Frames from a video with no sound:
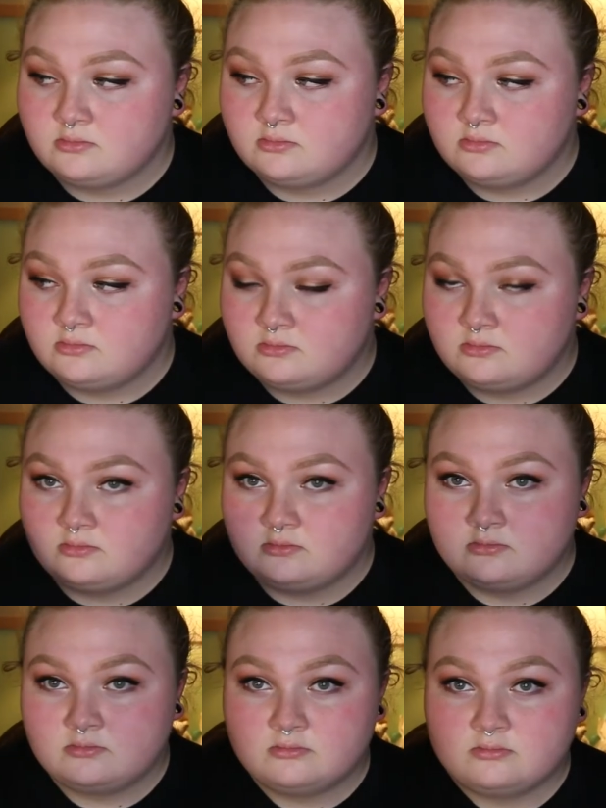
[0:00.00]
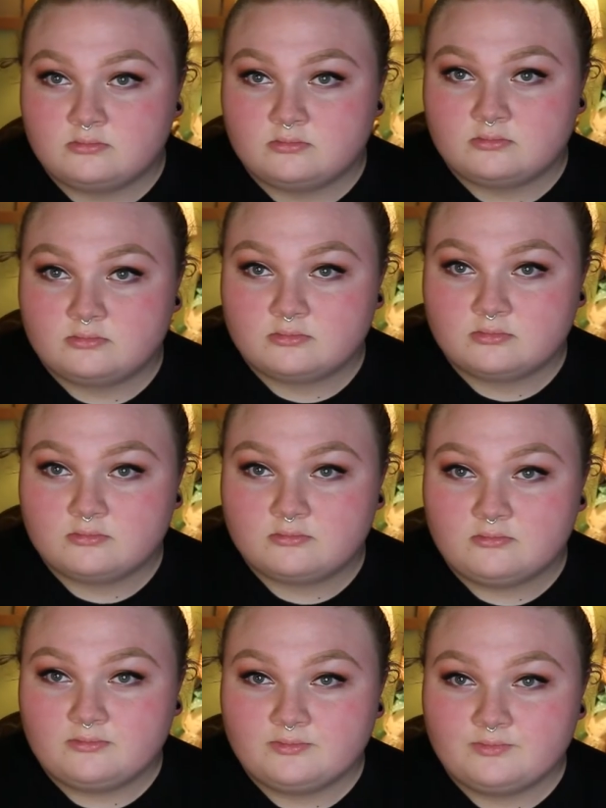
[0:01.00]

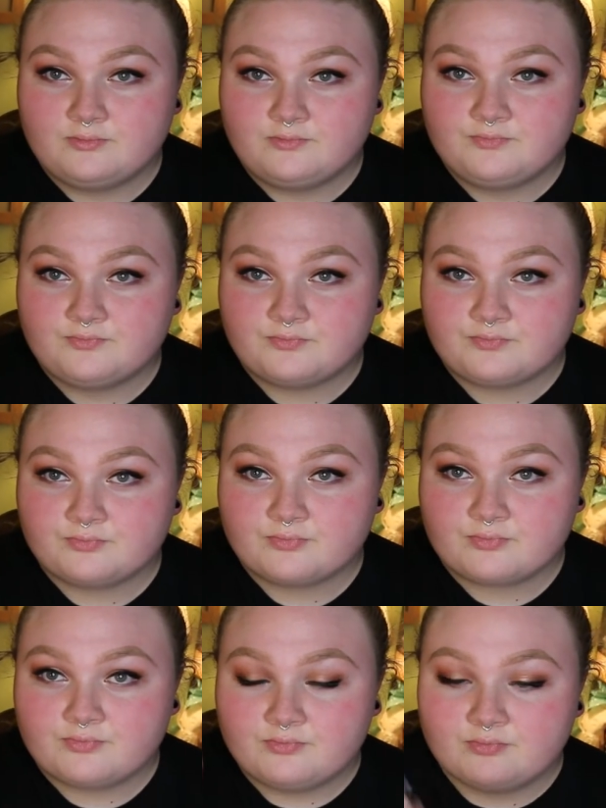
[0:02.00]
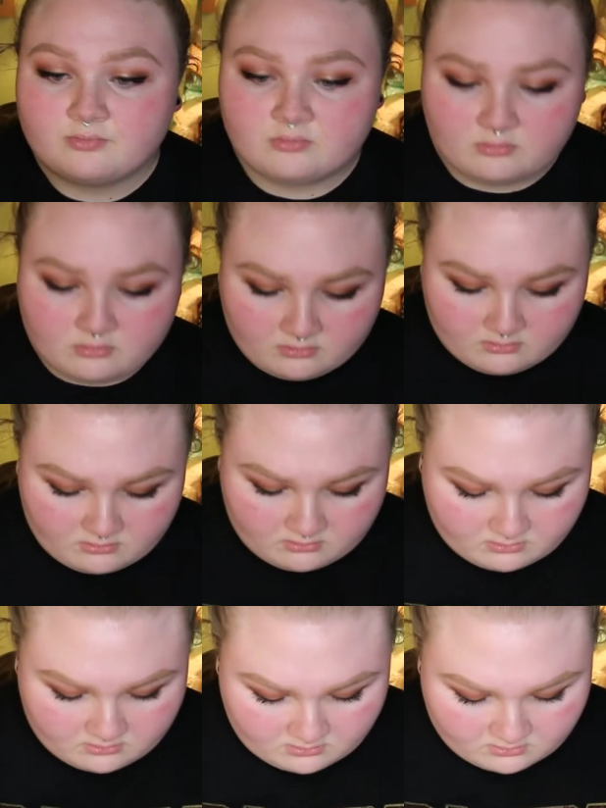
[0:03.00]

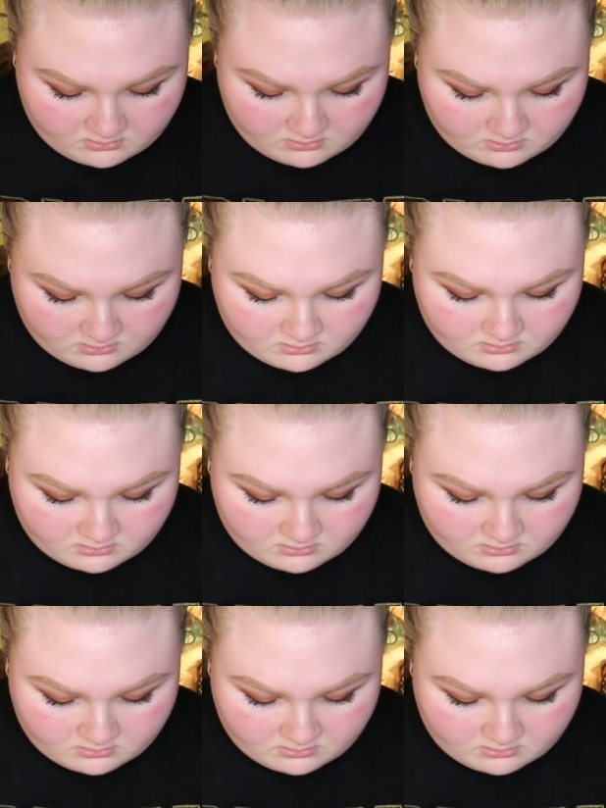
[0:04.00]
(silent)